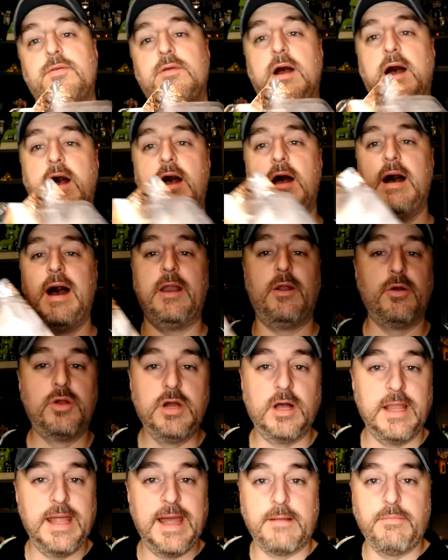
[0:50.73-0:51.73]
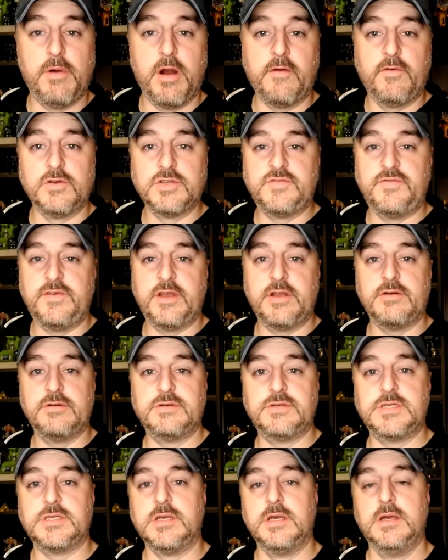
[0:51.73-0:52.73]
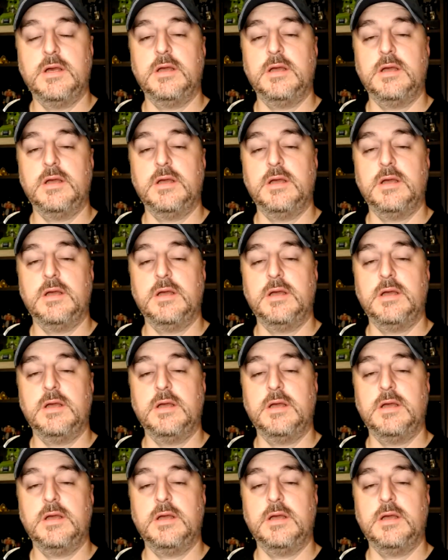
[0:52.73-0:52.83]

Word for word: Uh, I don't collect Marvel's figures.